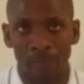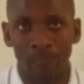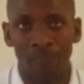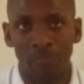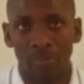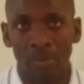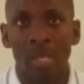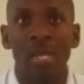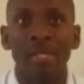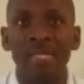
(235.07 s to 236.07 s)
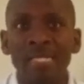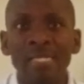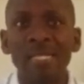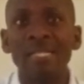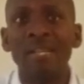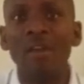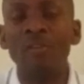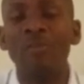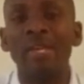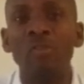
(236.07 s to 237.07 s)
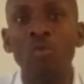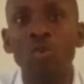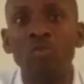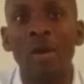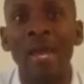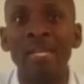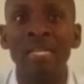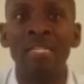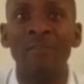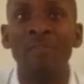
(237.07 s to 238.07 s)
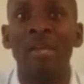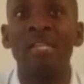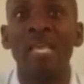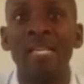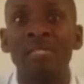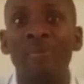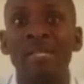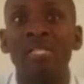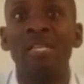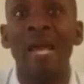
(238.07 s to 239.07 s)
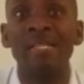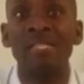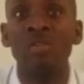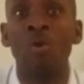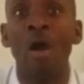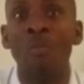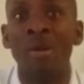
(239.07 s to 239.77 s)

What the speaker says: from. This is a scenario that you go to an interviewer, he expects, he asks you, how